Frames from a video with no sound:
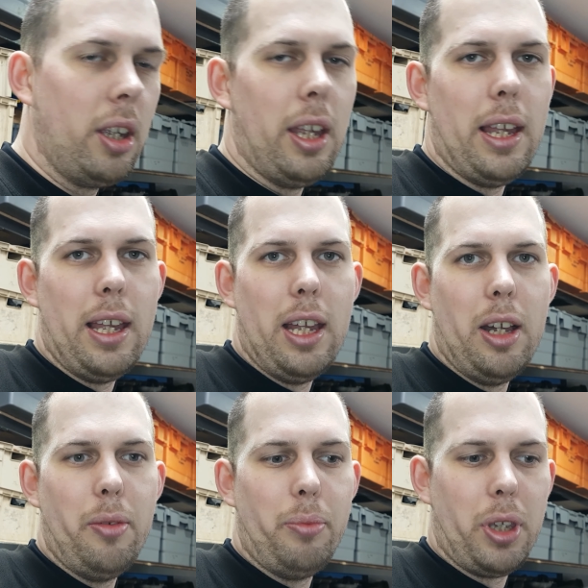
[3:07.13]
uh,
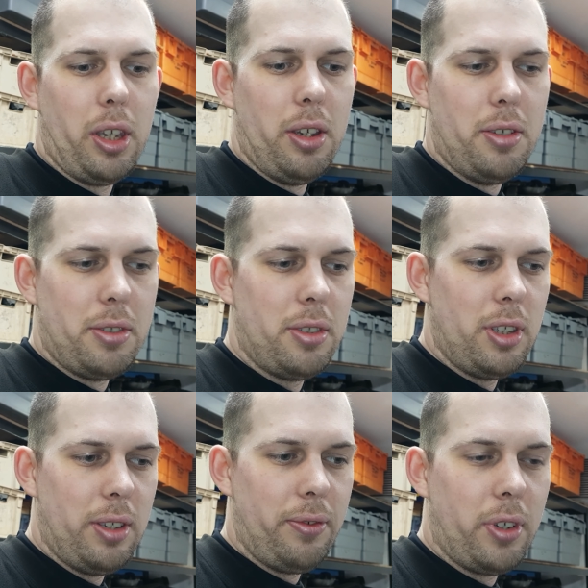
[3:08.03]
because
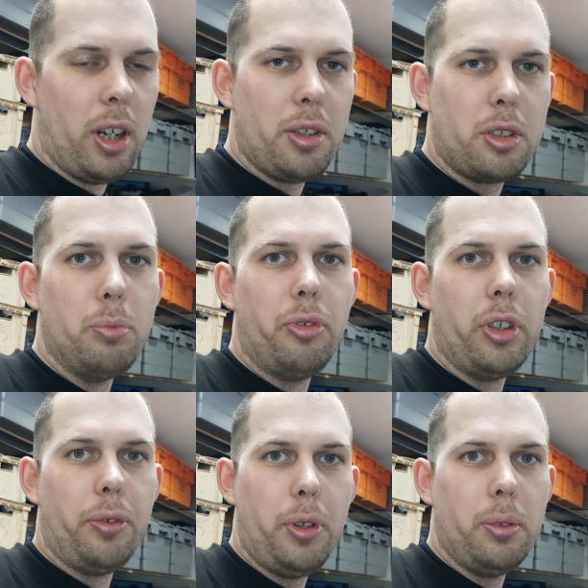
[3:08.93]
you've got sump full
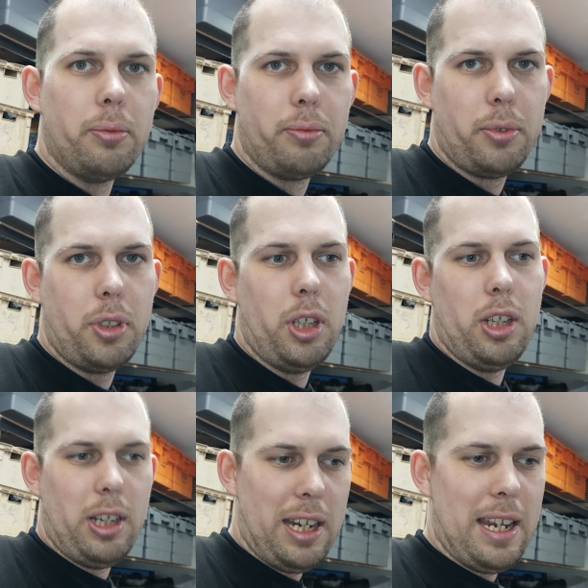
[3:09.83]
of fuel. So
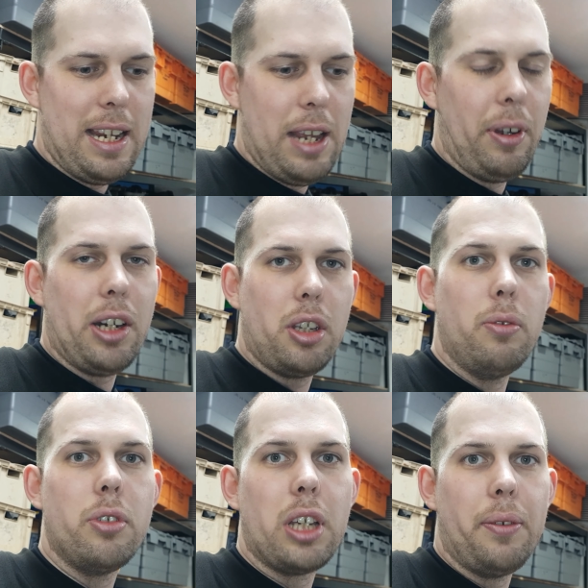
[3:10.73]
it, it never actually
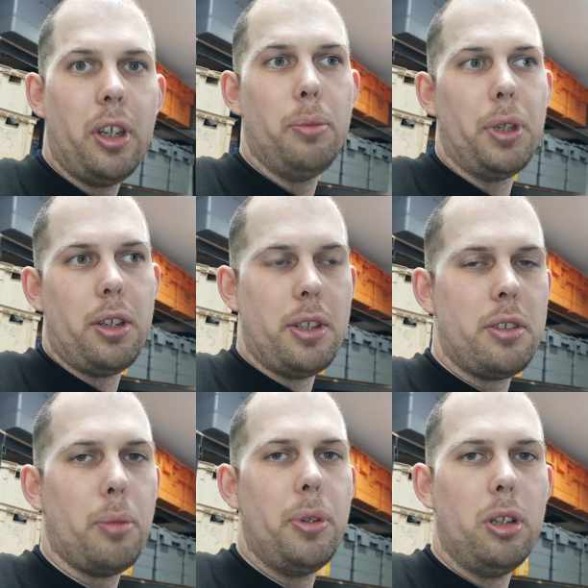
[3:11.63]
runs out of oil because it's
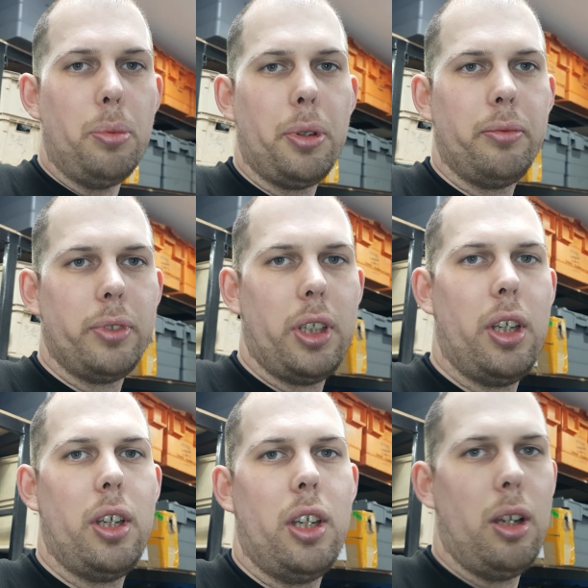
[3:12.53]
topping it up.
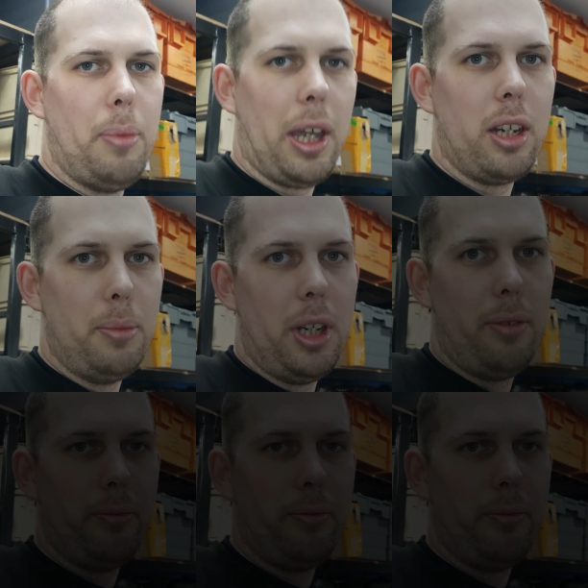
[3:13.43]
Back in a minute.